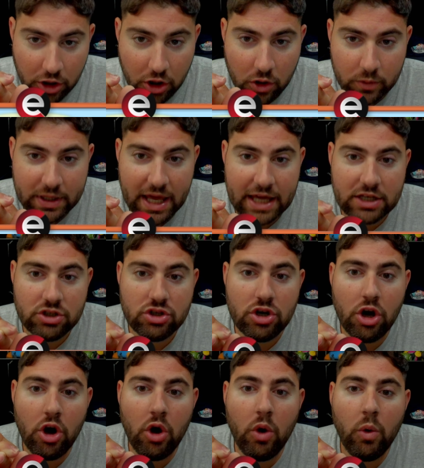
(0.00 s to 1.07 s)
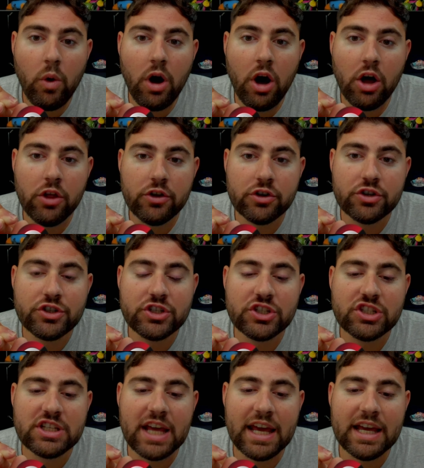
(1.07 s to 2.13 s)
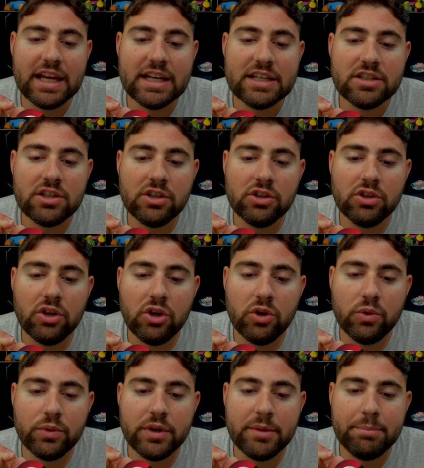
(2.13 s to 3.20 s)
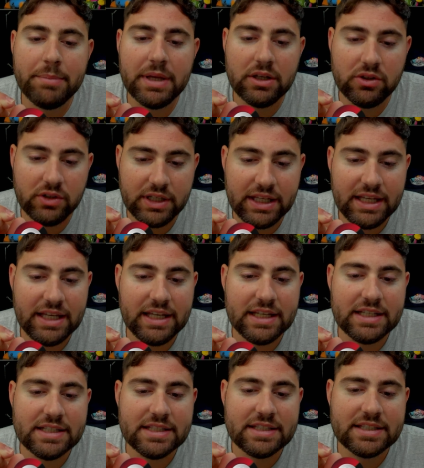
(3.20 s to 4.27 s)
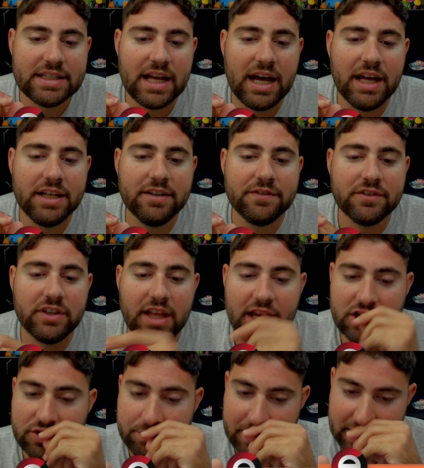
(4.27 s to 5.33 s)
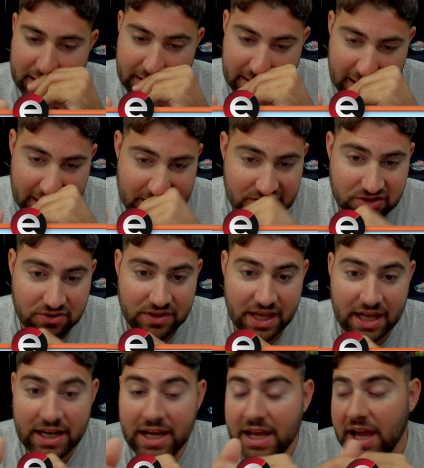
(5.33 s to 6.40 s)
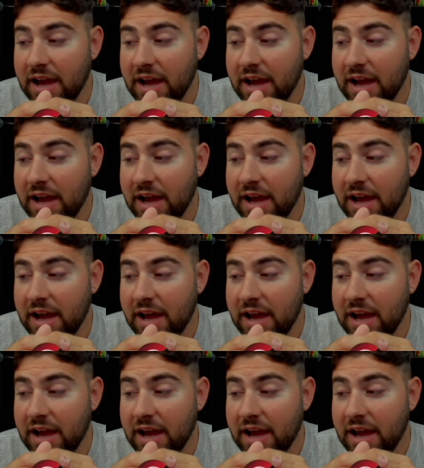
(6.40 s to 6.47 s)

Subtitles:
okay, no other standalone ability inside of Clash Mini can do that.